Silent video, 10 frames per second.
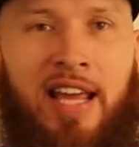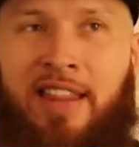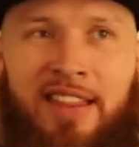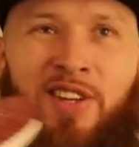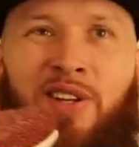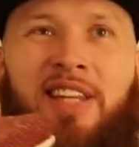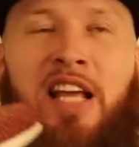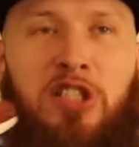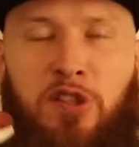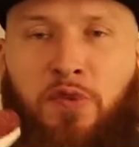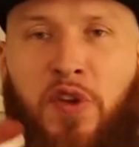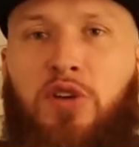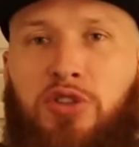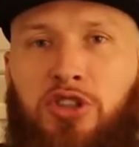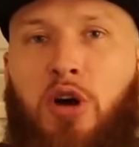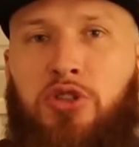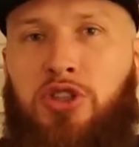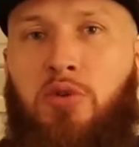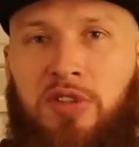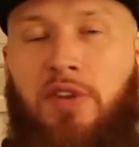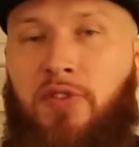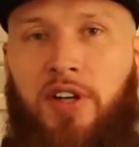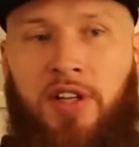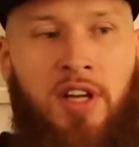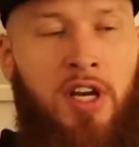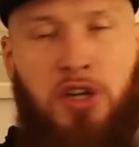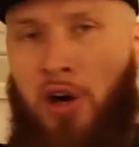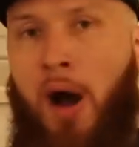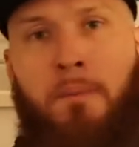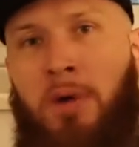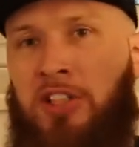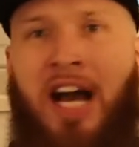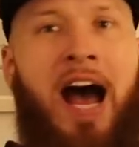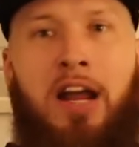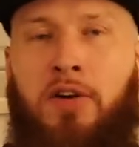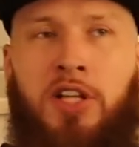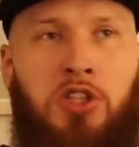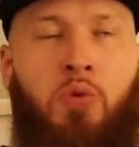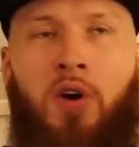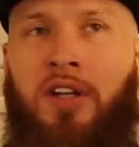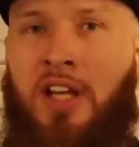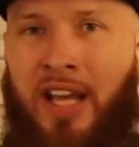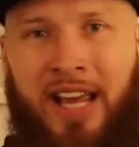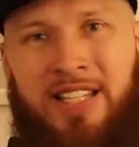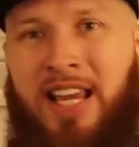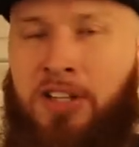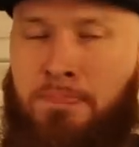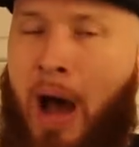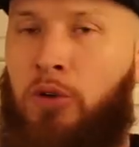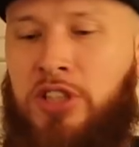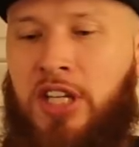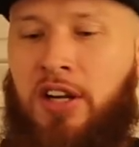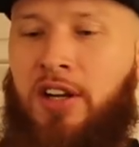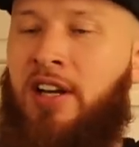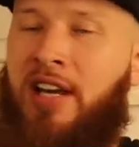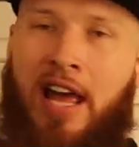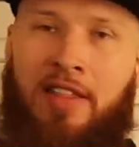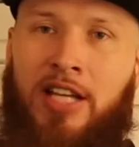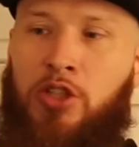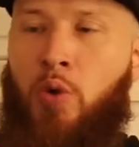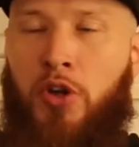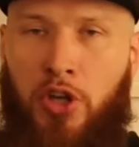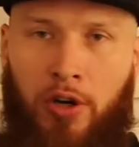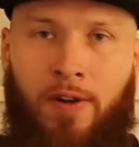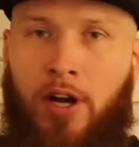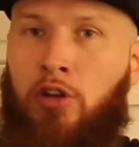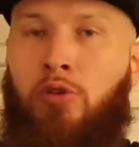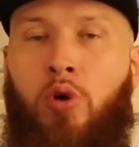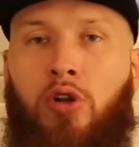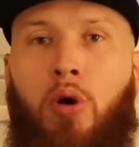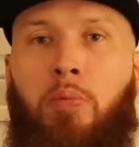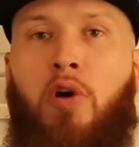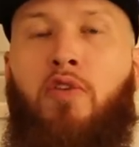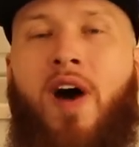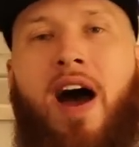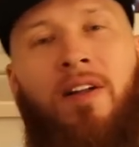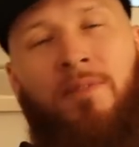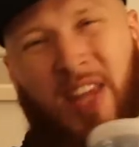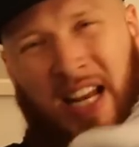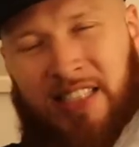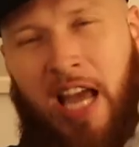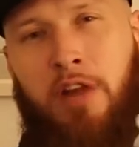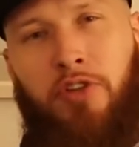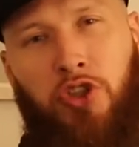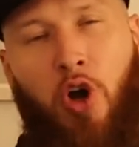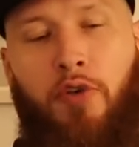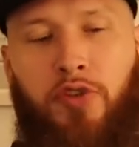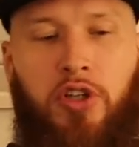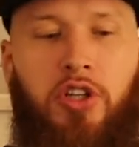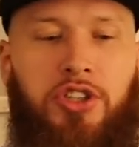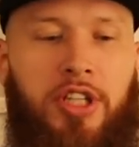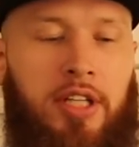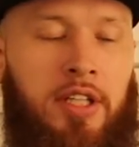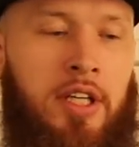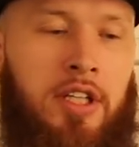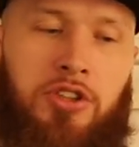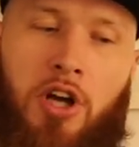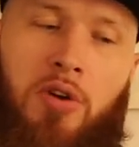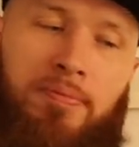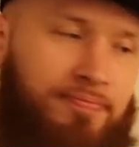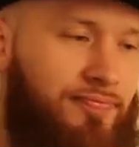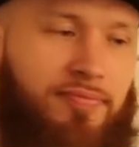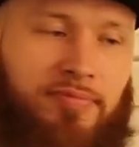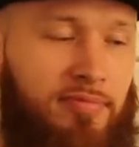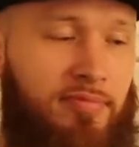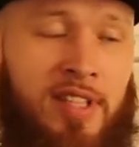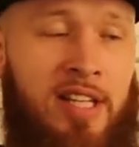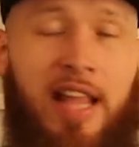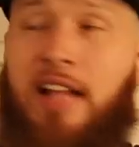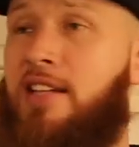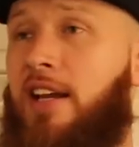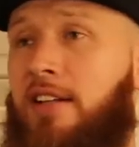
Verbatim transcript: and they just feel so, so different. You're up much higher in this one. It's it's bouncier, and this one you're a little more low profile, and it's kind of a softer cushioning. So that's